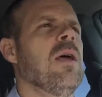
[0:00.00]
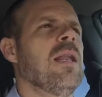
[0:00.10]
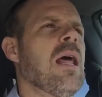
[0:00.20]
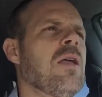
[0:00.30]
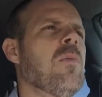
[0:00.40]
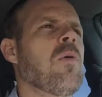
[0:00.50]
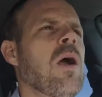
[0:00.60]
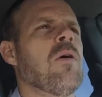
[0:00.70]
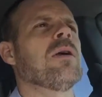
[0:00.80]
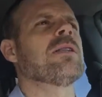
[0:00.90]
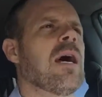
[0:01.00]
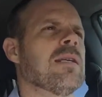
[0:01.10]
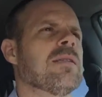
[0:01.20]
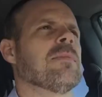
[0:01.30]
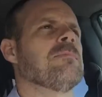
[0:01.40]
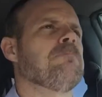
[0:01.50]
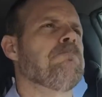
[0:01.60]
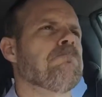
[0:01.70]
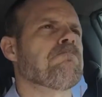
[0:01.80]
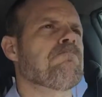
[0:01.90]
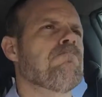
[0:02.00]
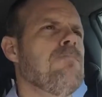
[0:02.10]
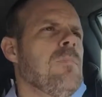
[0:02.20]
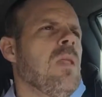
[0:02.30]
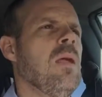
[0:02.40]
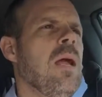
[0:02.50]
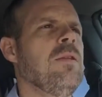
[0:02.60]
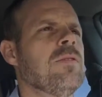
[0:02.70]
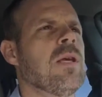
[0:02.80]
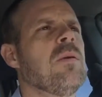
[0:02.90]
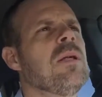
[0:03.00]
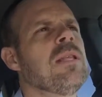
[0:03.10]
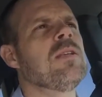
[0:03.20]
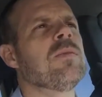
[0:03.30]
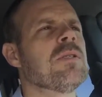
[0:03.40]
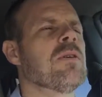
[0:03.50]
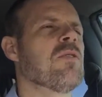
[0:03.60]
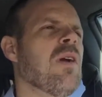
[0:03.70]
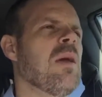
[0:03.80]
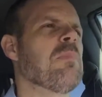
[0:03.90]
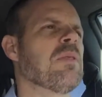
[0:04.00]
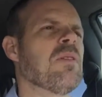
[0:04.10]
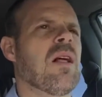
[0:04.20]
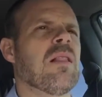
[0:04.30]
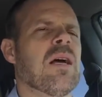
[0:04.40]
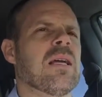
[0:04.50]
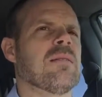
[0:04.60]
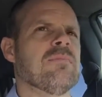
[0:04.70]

Now you prioritize them. And you say, well, these ones are great, but they're not like,